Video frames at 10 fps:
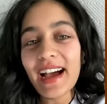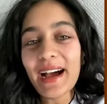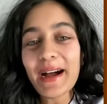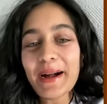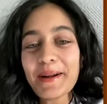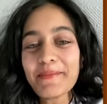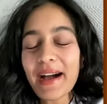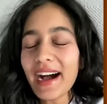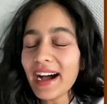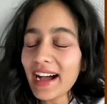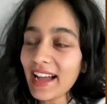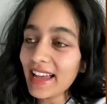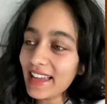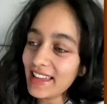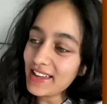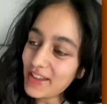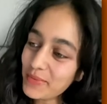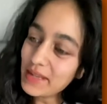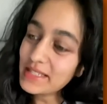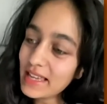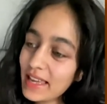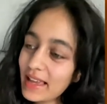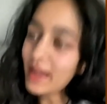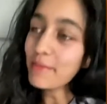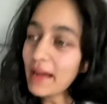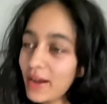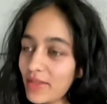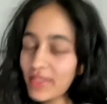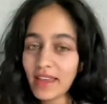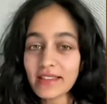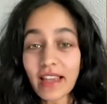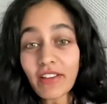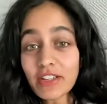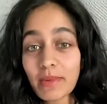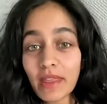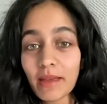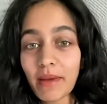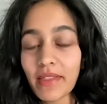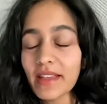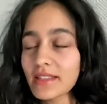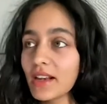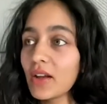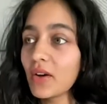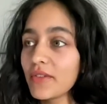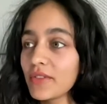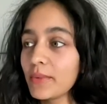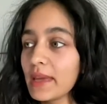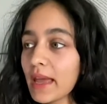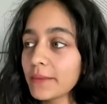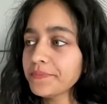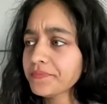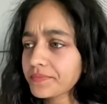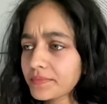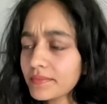I was thinking about this. I've actually been thinking about this a lot over the weekend,